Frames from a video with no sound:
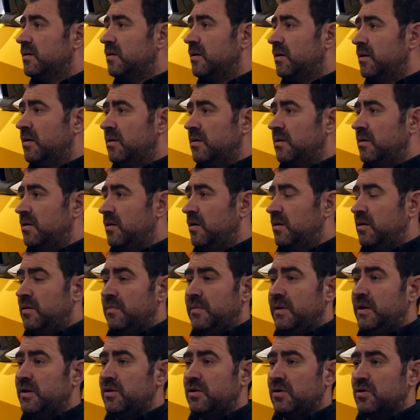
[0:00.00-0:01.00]
An
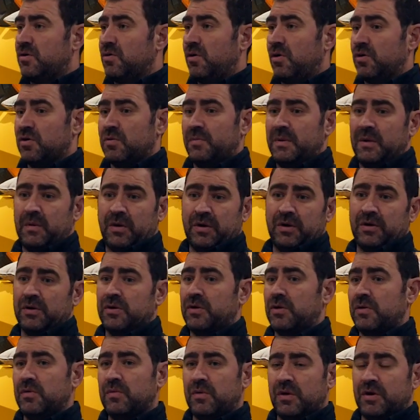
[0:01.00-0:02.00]
immediate goal can be what you're going
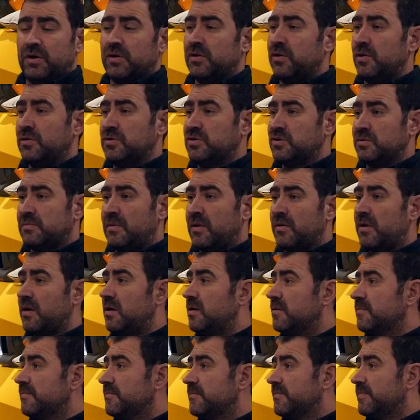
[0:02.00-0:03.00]
to do tomorrow.
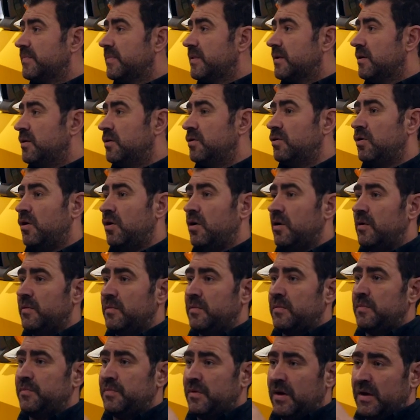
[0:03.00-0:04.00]

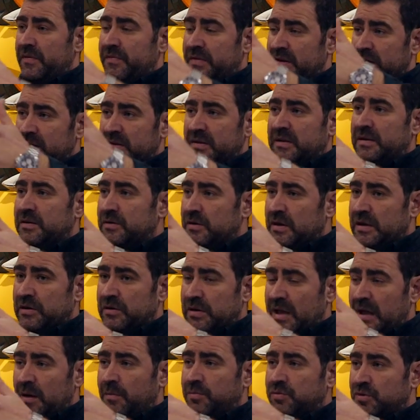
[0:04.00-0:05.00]
But I think it
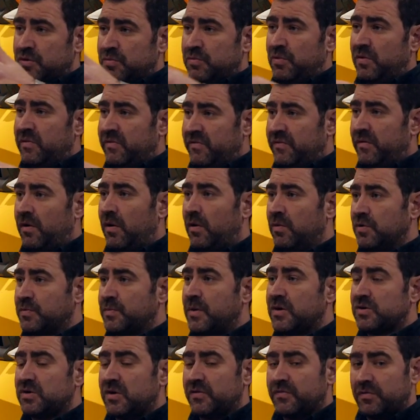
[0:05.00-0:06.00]
helps us move forward,
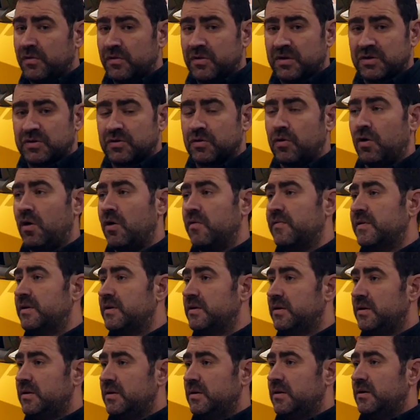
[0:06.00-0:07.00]
especially through this
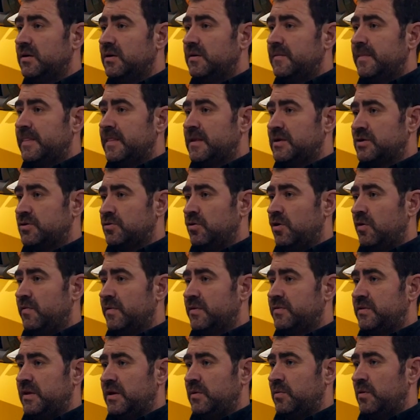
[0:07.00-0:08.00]

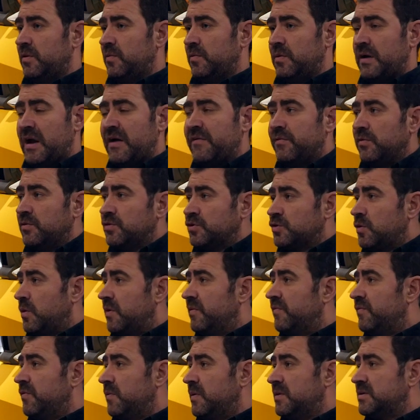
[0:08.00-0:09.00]
COVID thing where everyone's
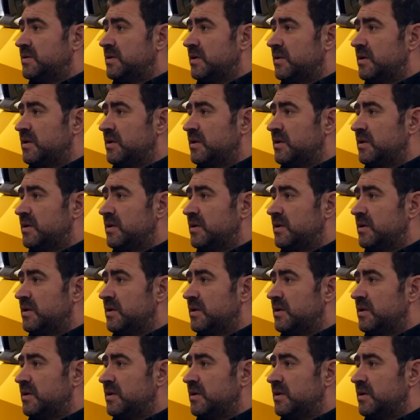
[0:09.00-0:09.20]
going through into.